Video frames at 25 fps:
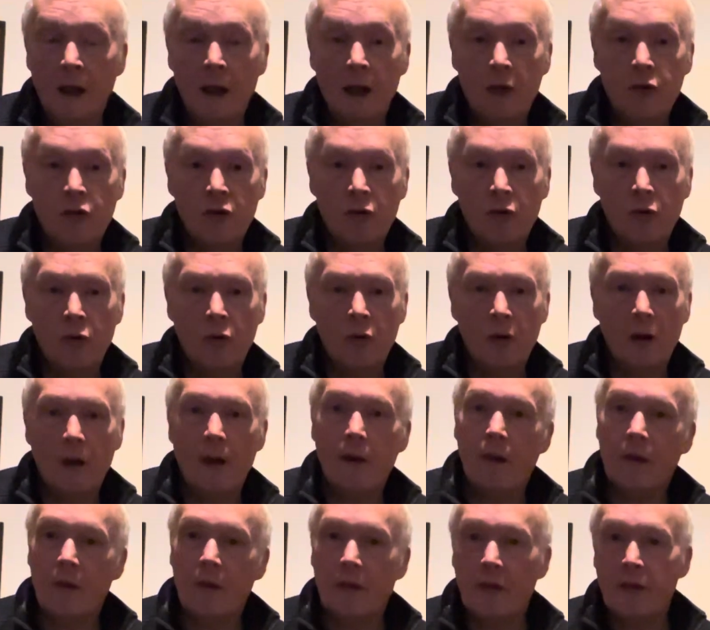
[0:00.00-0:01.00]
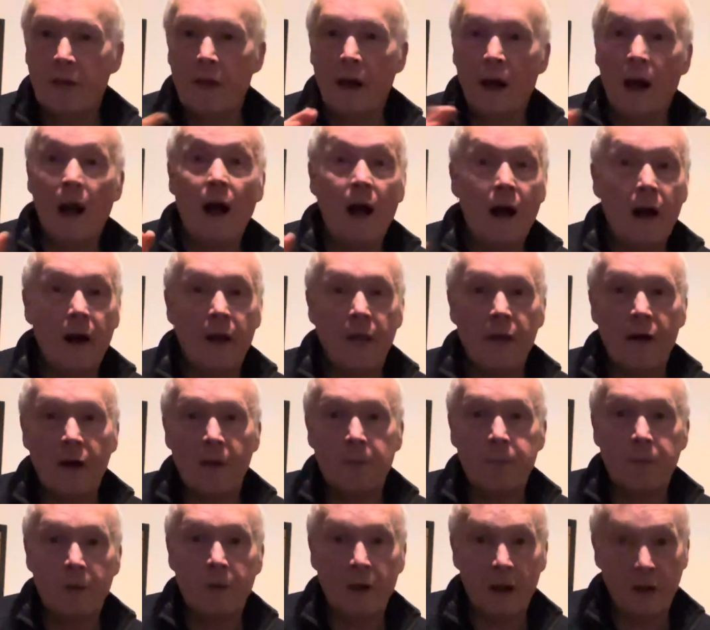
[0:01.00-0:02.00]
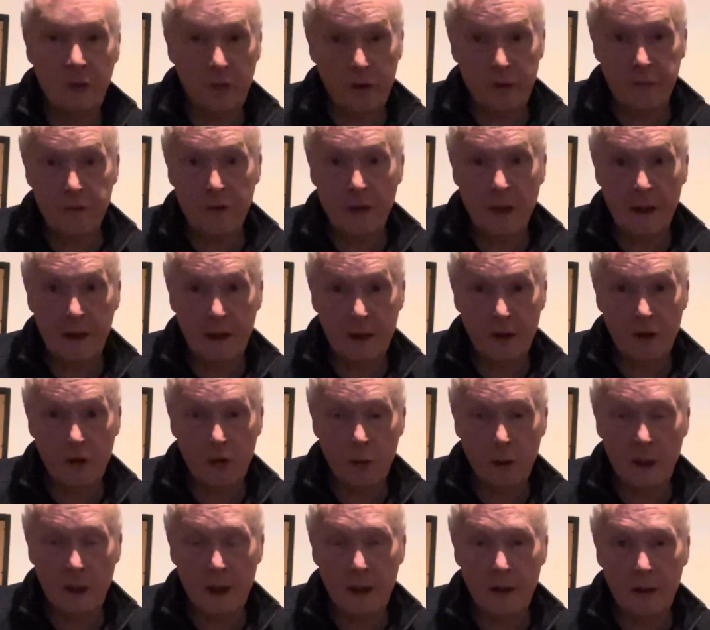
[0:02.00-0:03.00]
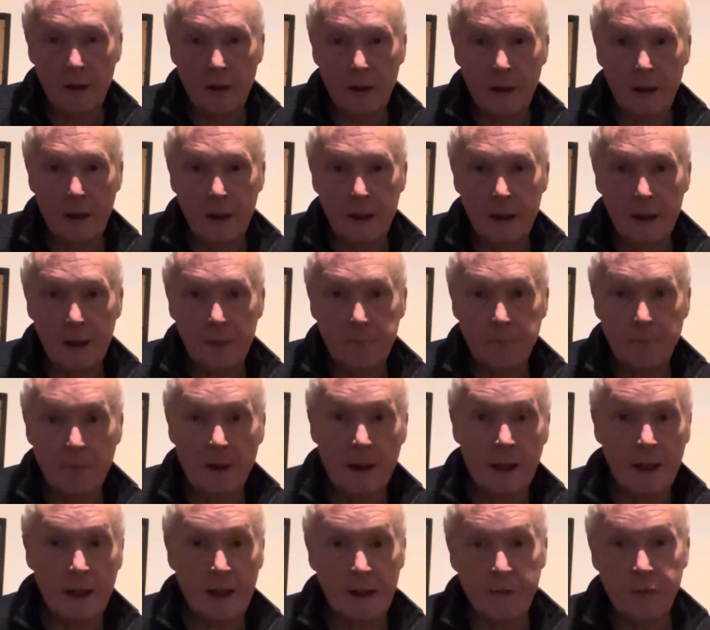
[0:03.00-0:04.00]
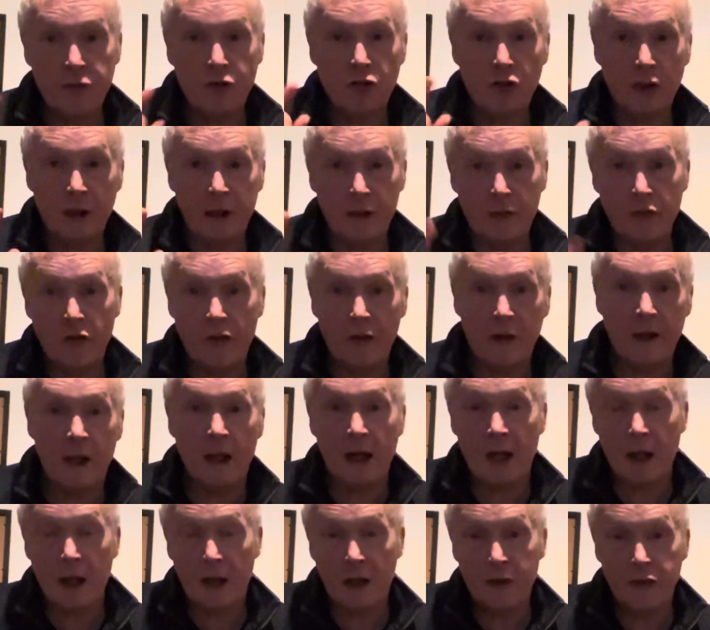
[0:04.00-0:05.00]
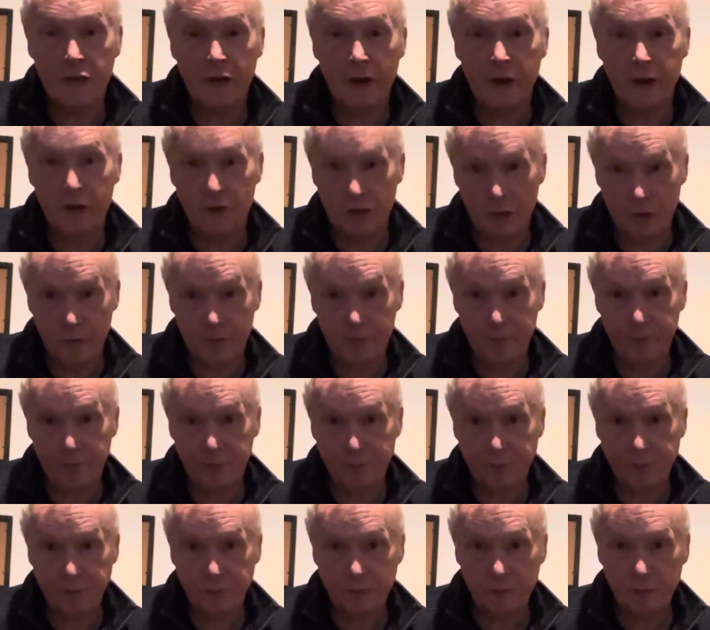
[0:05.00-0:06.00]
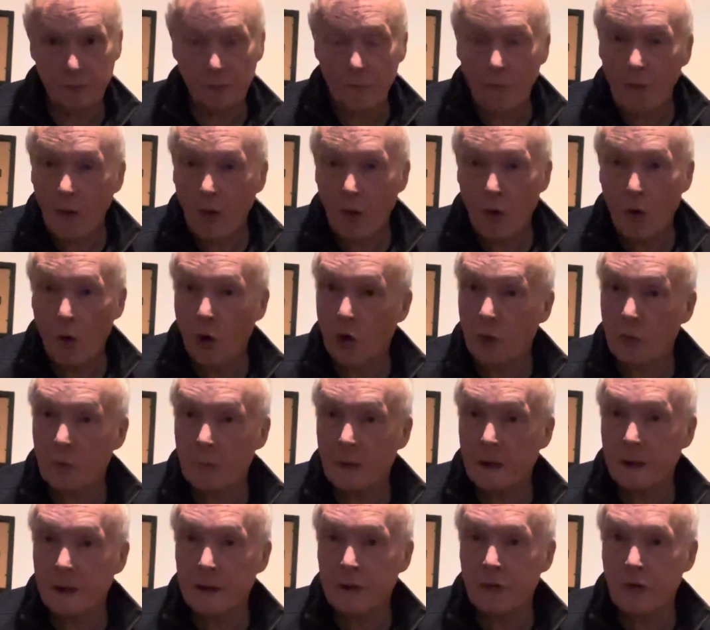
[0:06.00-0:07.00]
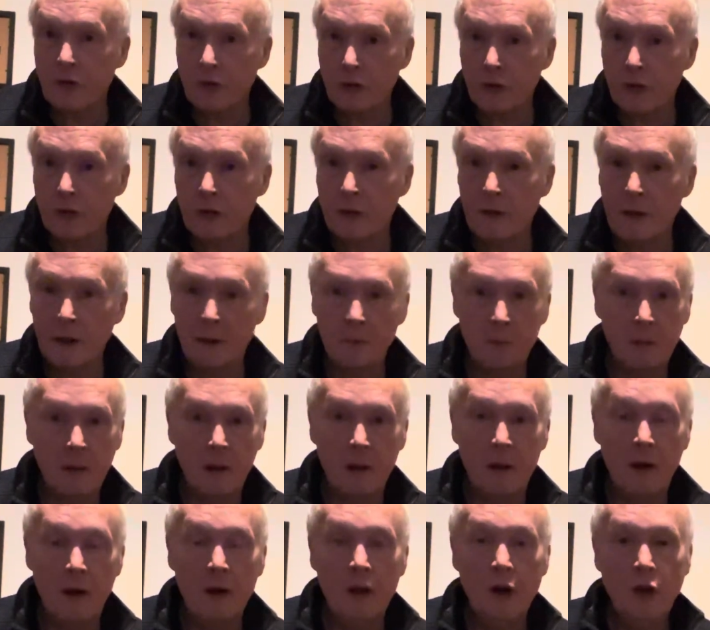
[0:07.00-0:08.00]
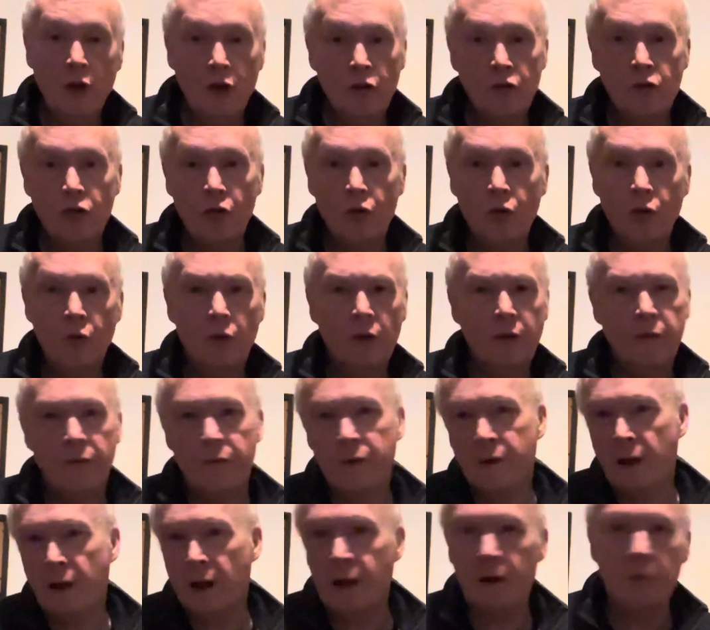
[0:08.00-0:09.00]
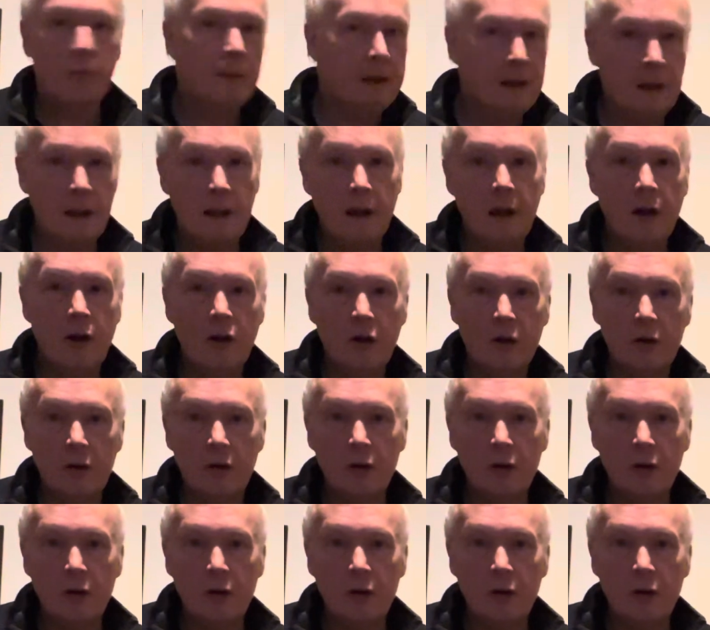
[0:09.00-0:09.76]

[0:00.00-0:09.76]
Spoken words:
So there are other upgrades I've done as well. I have changed the cartridge on my turntable, so that'll be in a